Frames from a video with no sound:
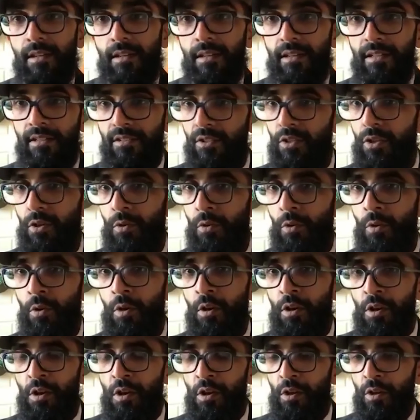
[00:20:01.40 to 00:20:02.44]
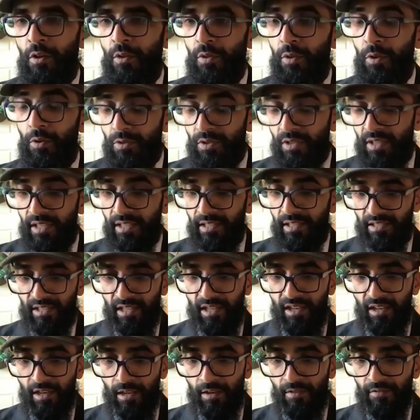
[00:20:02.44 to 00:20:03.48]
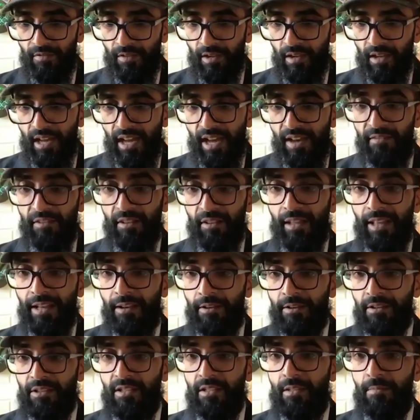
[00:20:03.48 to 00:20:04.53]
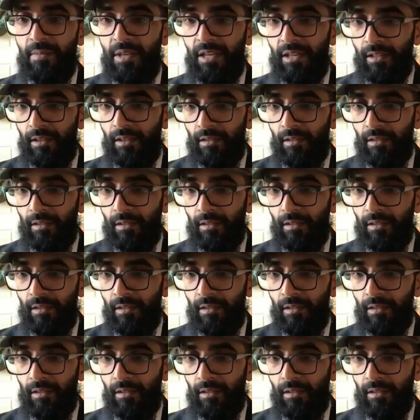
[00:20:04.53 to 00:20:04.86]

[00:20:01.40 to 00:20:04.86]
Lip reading: And so those things have allowed us to be